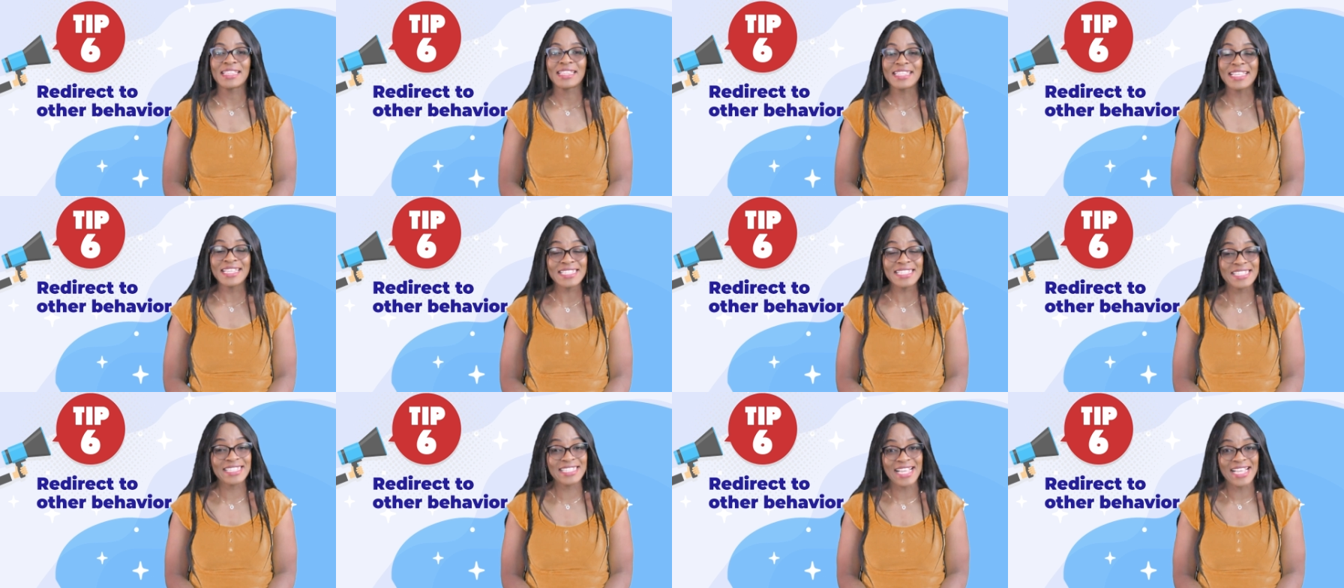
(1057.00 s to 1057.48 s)

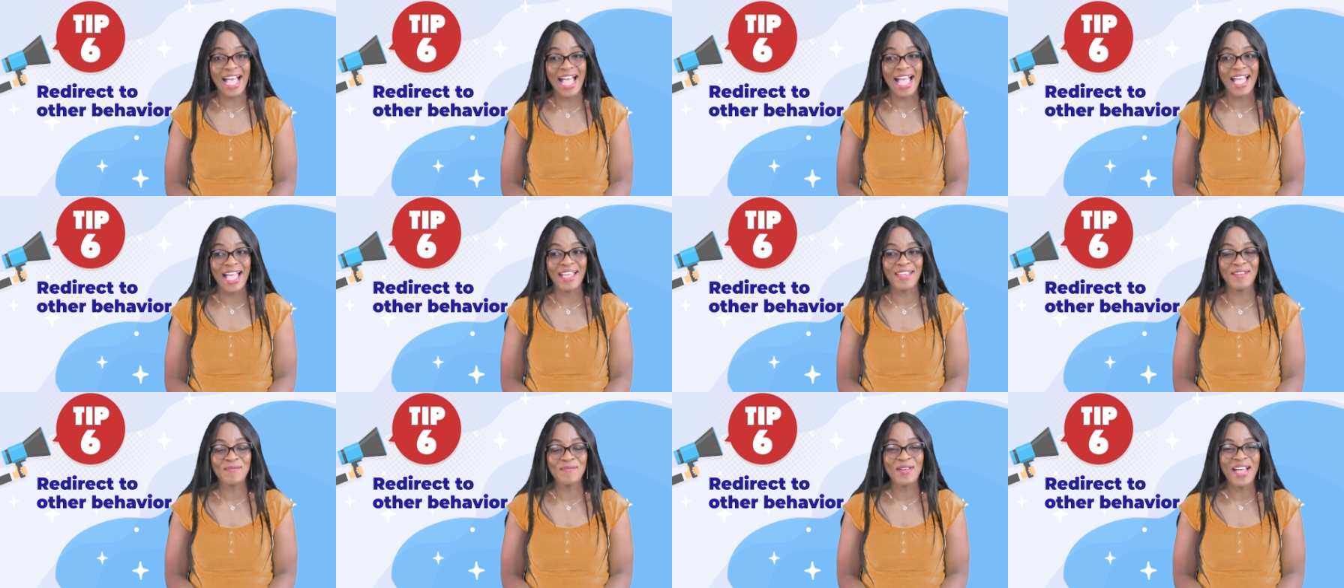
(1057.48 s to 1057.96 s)
This
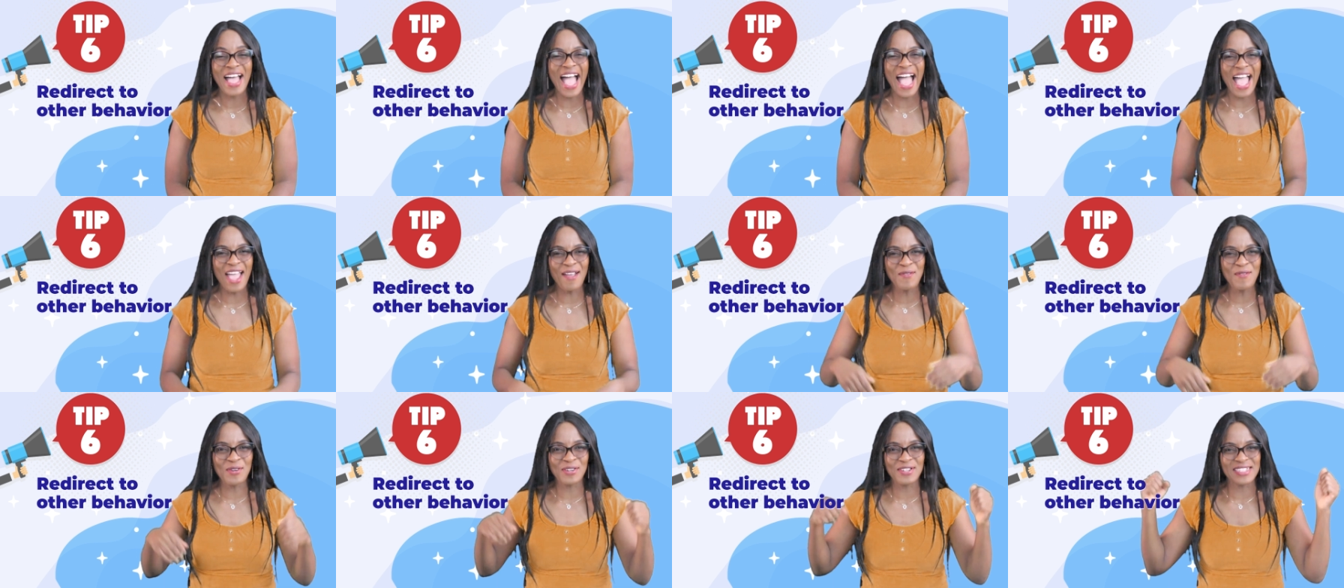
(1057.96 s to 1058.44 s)
time,
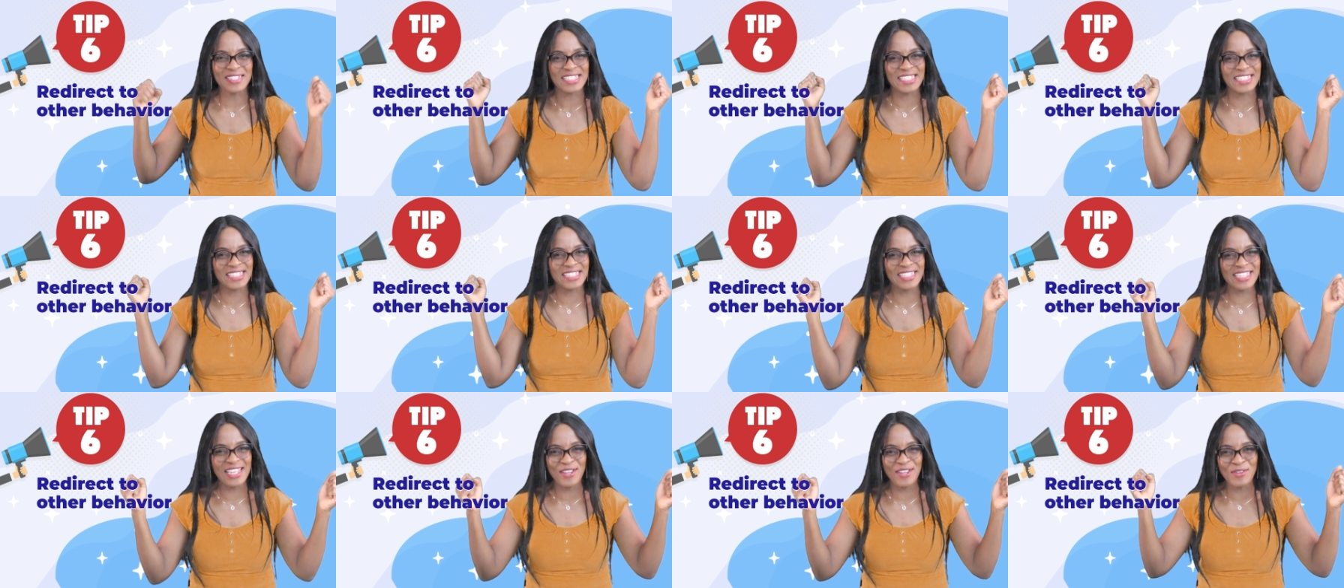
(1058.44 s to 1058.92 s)
I want to
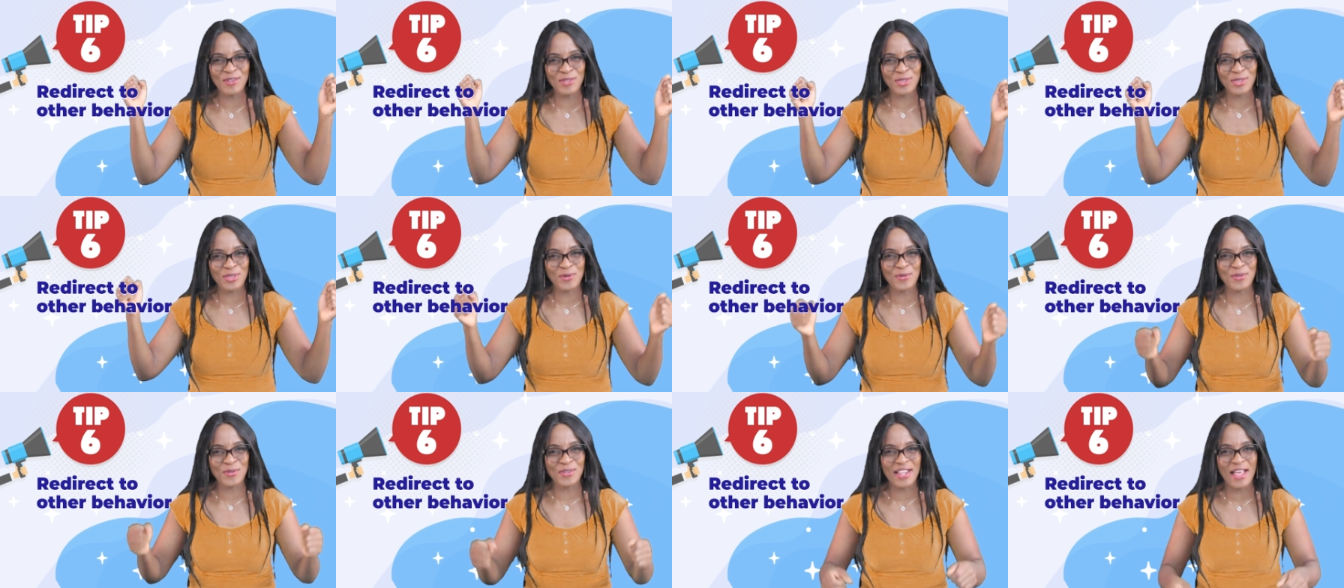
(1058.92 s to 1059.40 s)
see you
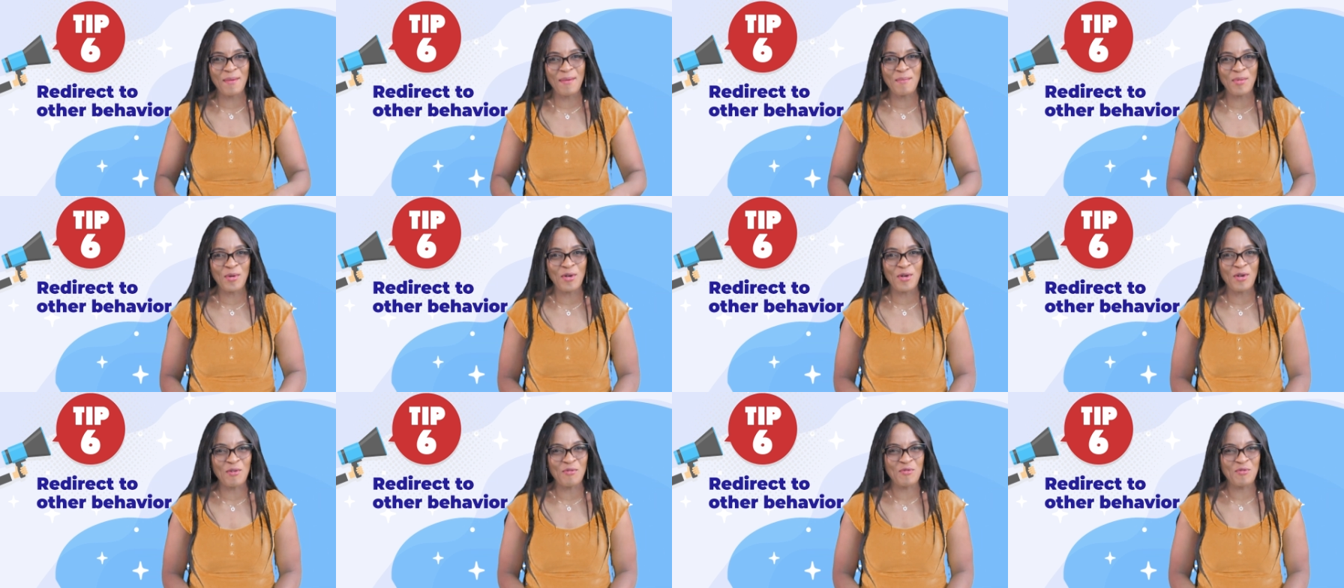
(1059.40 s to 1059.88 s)
throw that
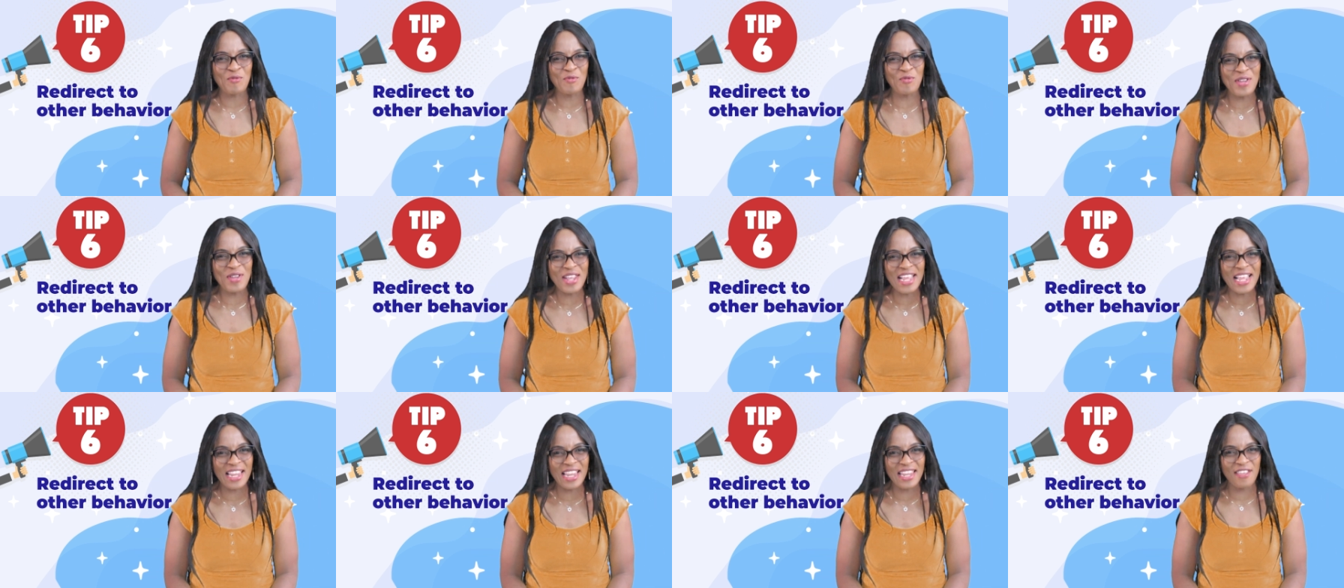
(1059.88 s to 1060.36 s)
ball
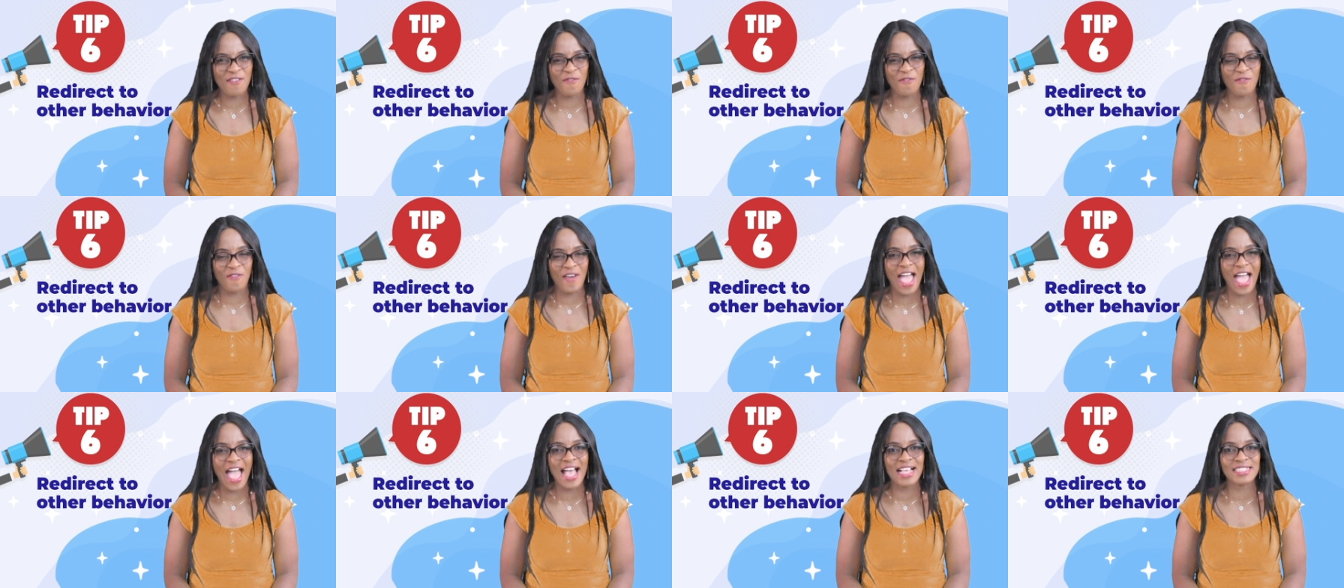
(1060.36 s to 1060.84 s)
really
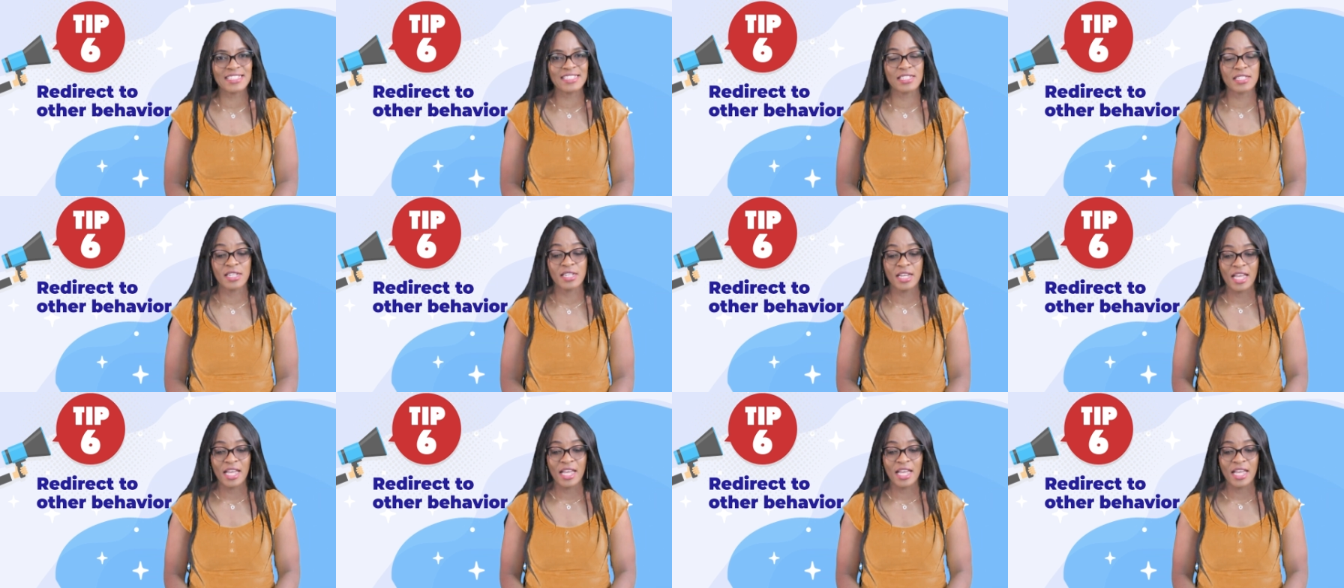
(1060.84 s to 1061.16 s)
fast.